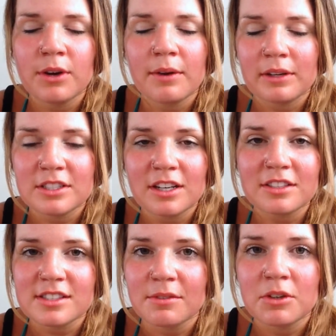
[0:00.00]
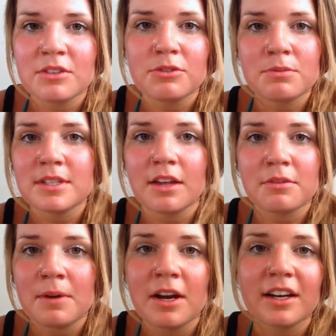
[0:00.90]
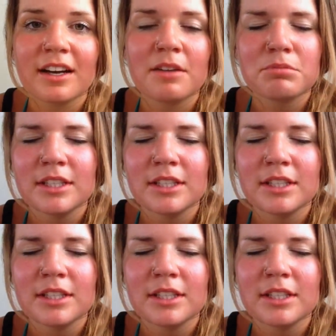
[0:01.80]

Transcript: I want to talk to someone from South America.